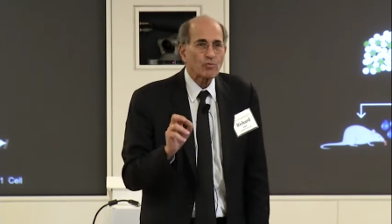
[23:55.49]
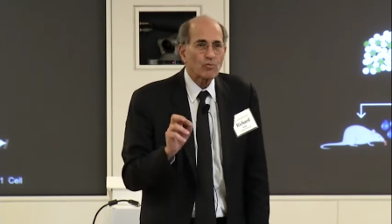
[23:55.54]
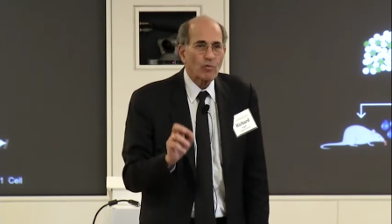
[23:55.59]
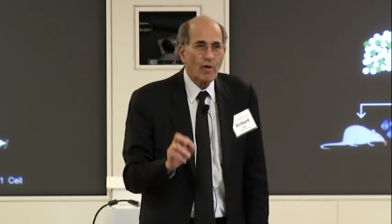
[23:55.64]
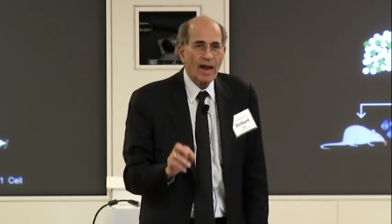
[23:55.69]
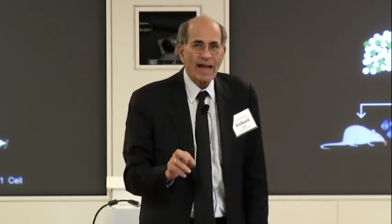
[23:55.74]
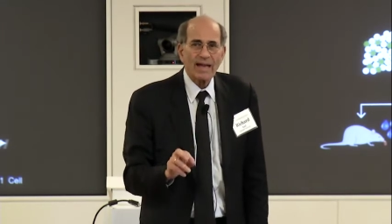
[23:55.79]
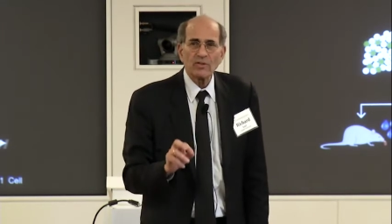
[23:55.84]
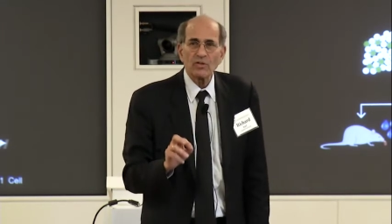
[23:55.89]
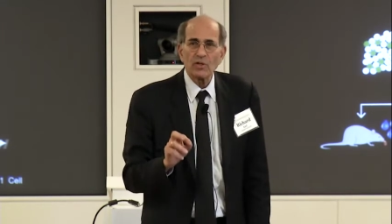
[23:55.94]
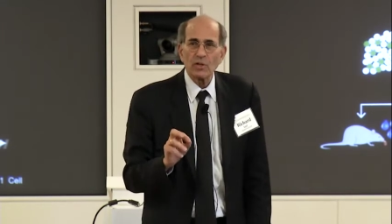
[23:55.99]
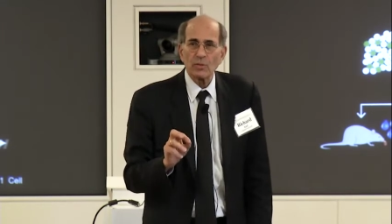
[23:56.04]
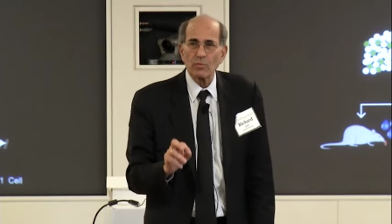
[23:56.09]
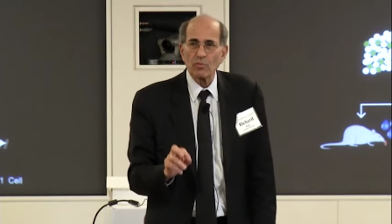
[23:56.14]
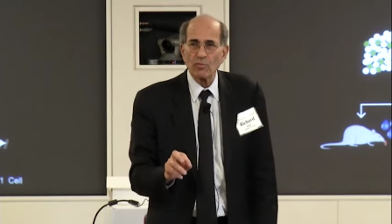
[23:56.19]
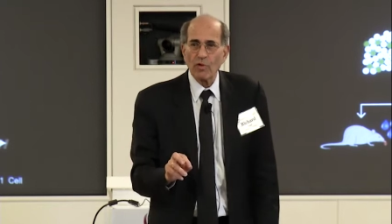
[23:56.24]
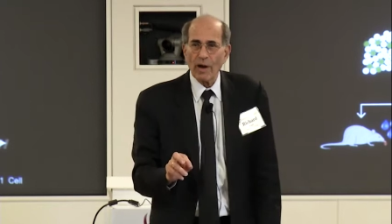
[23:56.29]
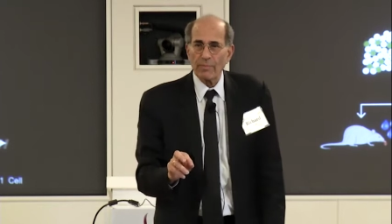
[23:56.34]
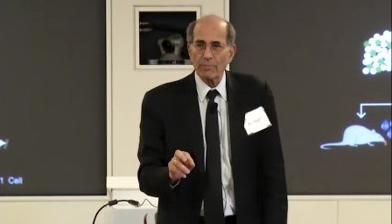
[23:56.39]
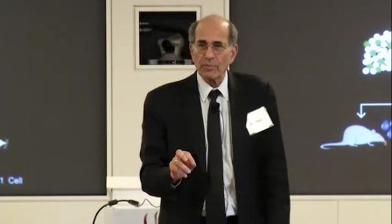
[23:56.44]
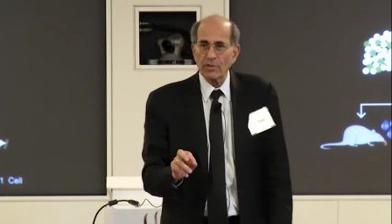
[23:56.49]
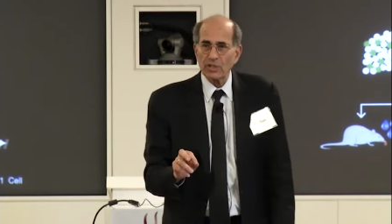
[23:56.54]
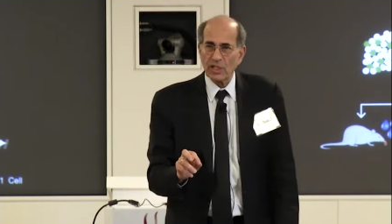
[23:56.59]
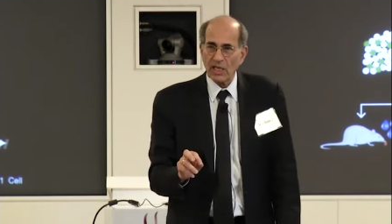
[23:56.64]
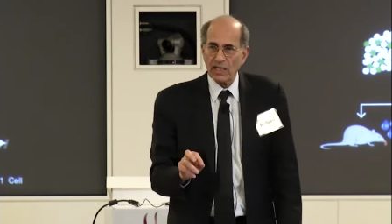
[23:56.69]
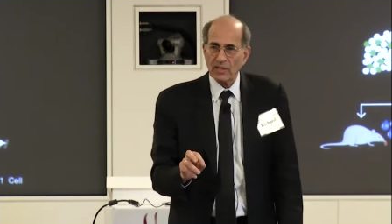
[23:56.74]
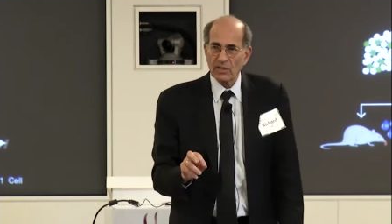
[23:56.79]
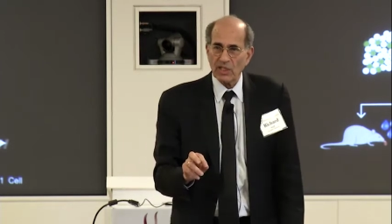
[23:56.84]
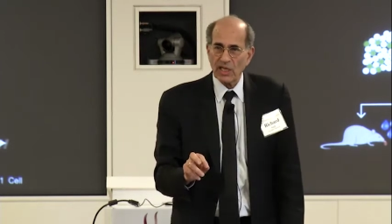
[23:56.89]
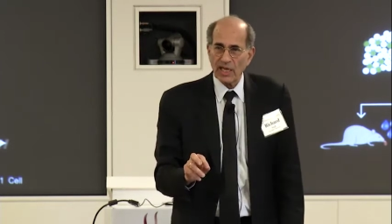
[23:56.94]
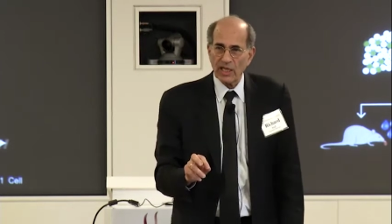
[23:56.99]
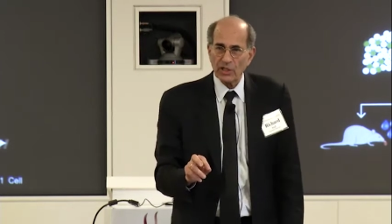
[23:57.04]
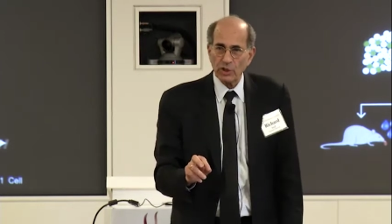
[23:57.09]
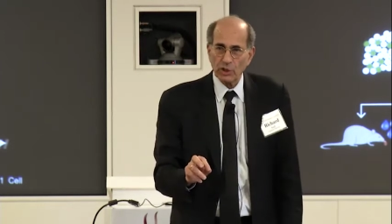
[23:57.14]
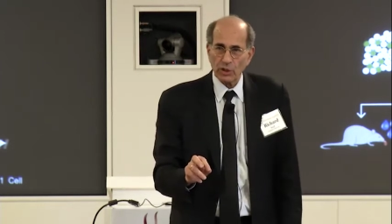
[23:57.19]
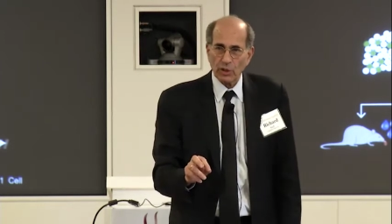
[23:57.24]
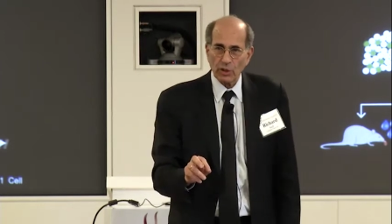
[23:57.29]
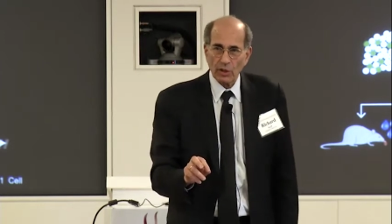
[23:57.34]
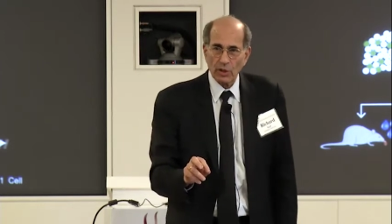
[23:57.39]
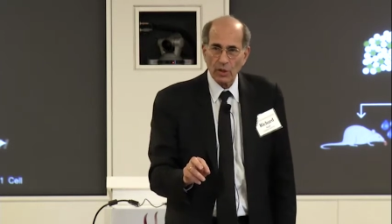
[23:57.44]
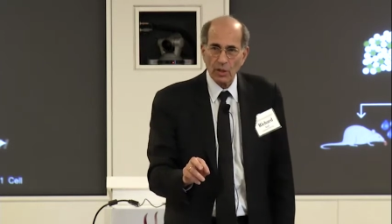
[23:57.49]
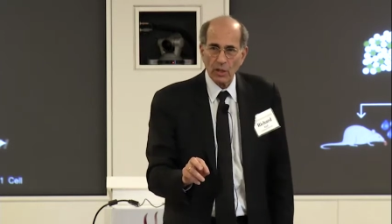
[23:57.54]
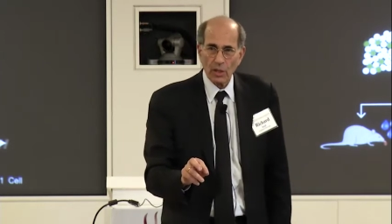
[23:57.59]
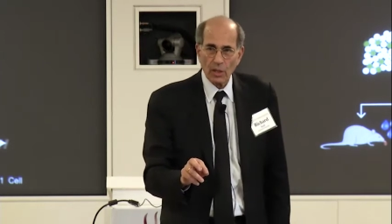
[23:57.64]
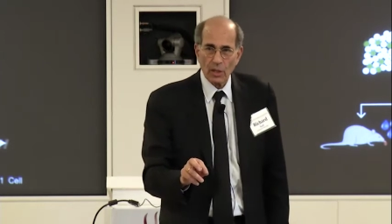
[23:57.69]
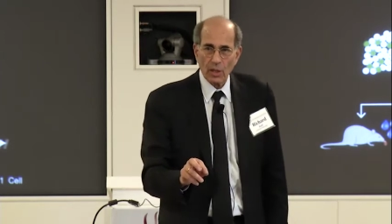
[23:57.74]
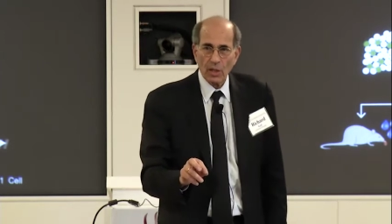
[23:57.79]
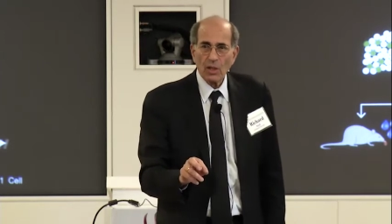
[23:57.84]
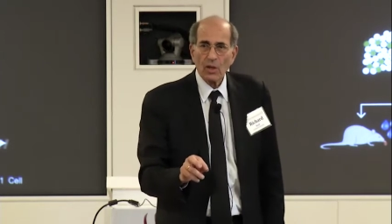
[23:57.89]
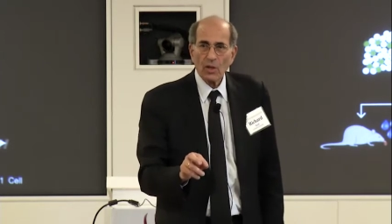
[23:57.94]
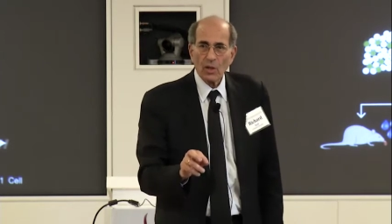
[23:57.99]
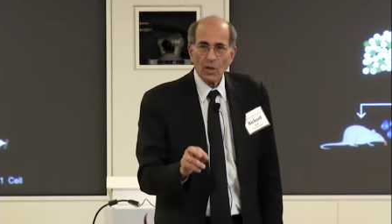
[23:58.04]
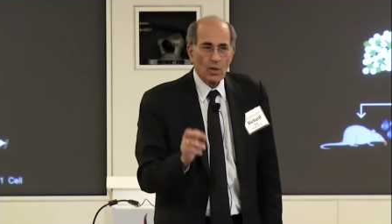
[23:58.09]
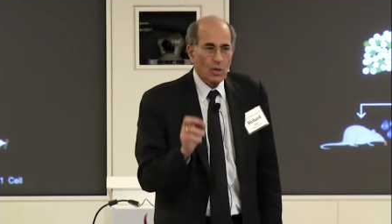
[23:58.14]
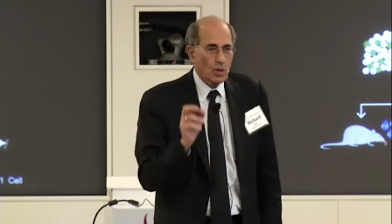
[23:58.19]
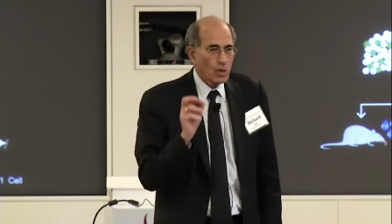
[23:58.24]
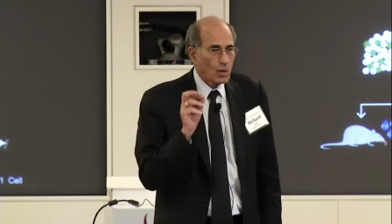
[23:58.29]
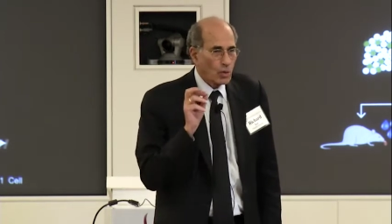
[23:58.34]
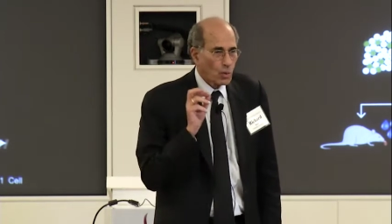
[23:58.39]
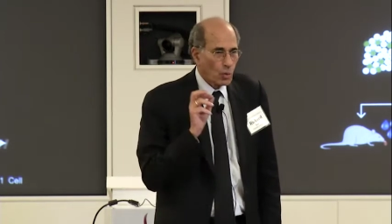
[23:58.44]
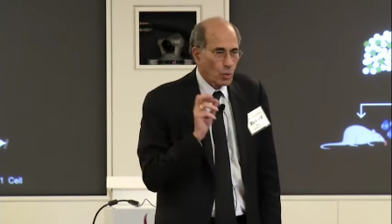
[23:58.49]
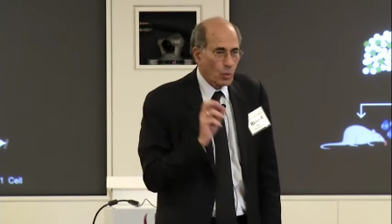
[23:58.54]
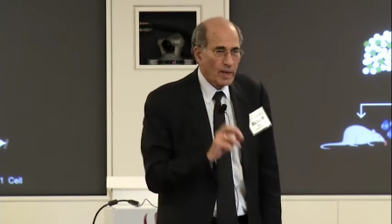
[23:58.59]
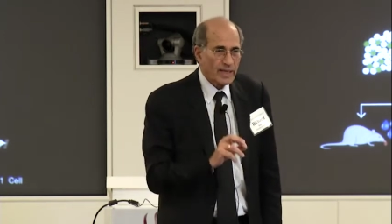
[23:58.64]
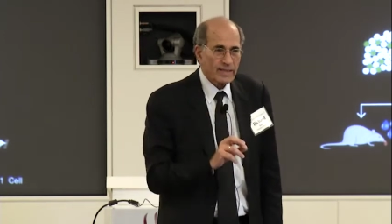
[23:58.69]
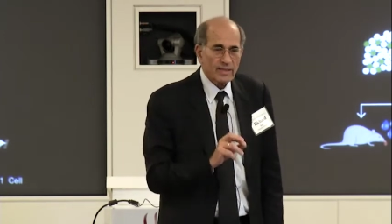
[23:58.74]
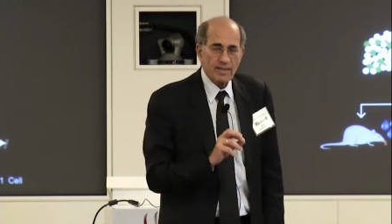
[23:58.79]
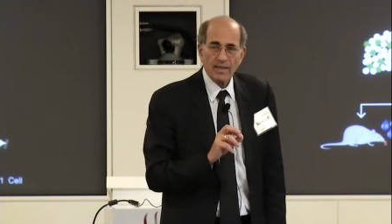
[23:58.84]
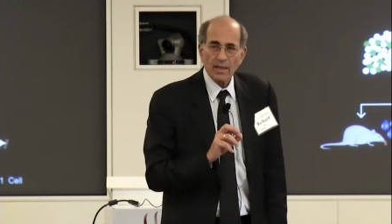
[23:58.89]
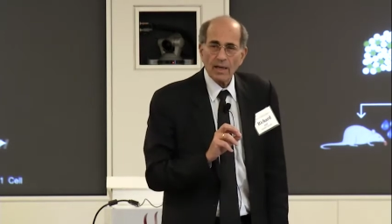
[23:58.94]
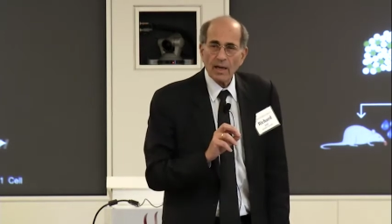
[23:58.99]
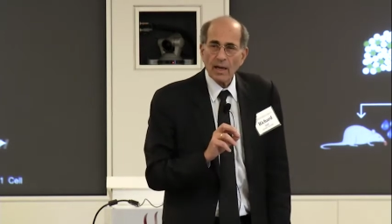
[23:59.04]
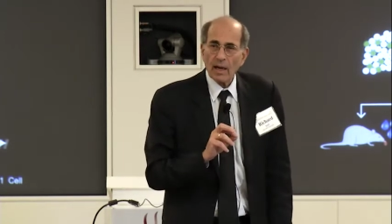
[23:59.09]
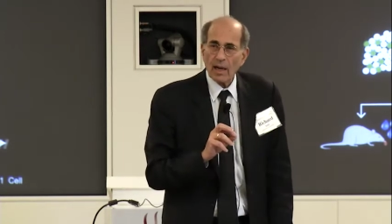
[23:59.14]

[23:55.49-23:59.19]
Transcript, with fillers: random representation with